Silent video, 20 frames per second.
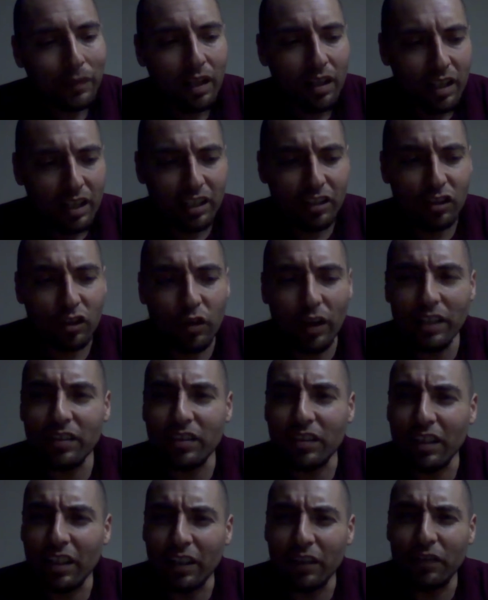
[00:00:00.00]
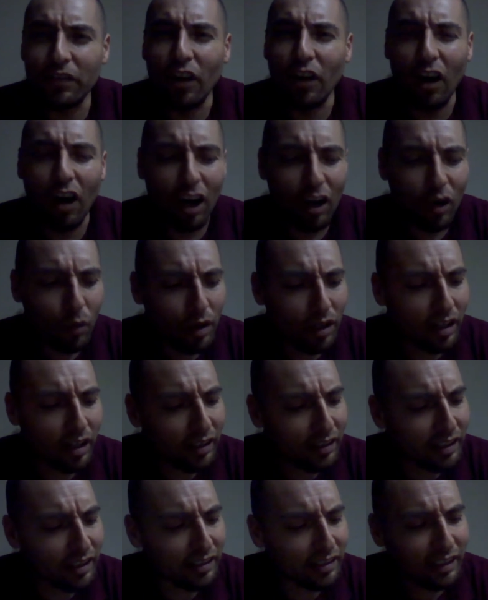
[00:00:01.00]
It's great stuff. The artwork
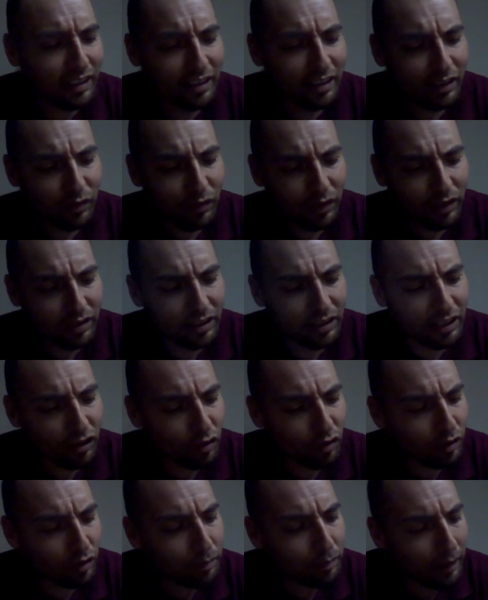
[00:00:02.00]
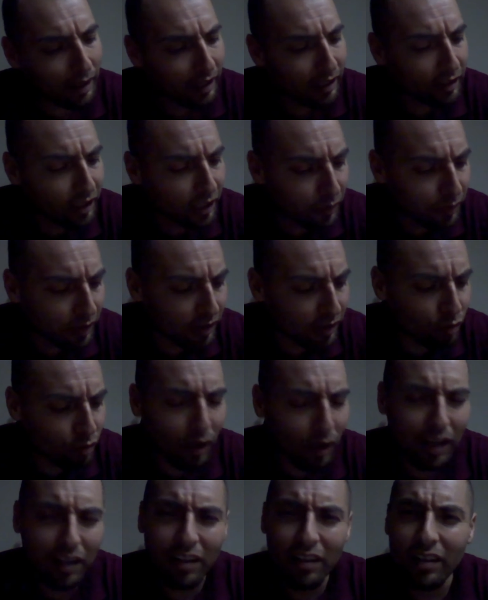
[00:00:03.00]
on this first issue is by Kieran
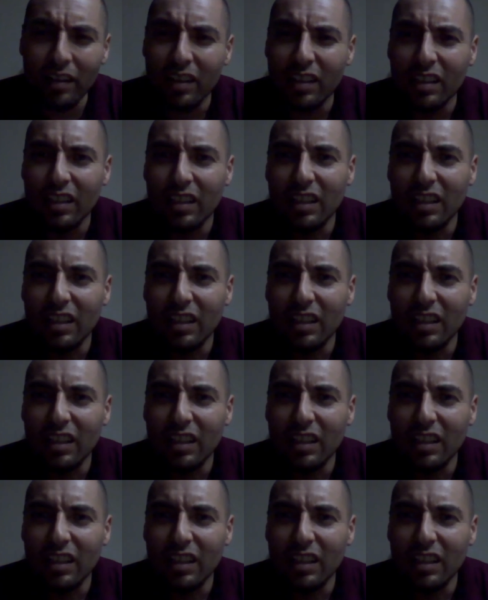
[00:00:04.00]
Dwyer.